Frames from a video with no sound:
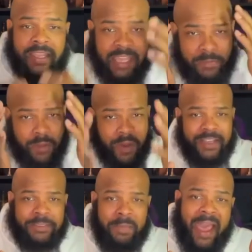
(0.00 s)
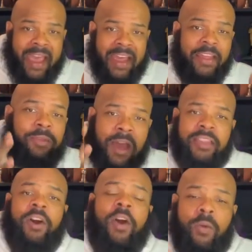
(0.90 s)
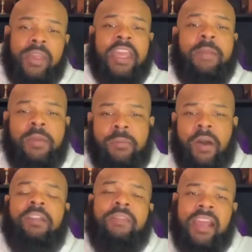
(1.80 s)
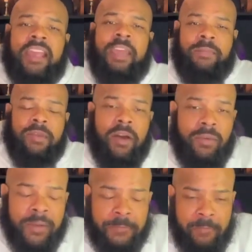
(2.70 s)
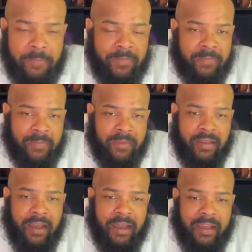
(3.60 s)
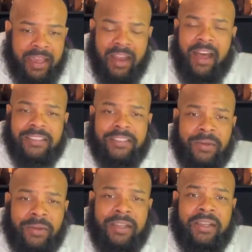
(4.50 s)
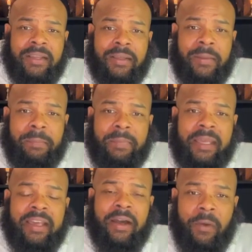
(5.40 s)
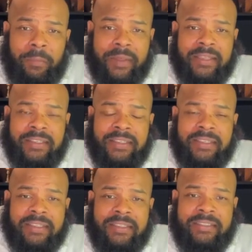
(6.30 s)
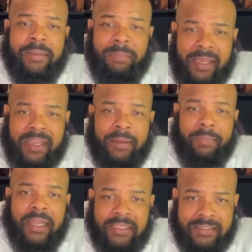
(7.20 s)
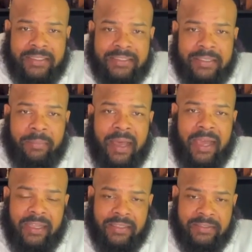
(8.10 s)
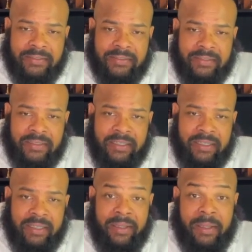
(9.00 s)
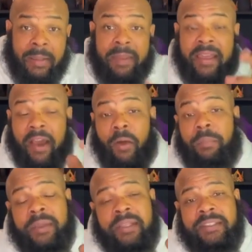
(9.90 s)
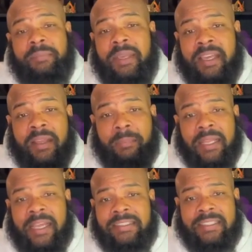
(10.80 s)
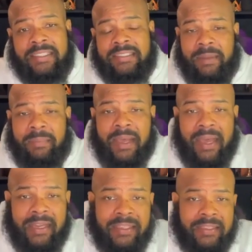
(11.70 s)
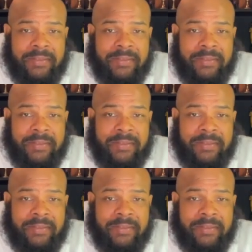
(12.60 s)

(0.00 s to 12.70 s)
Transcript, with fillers: keep you on this path throughout the whole week, keep you motivated, keep you going. Uh, and also be open to being a blessing to somebody. Be open to being a blessing to somebody.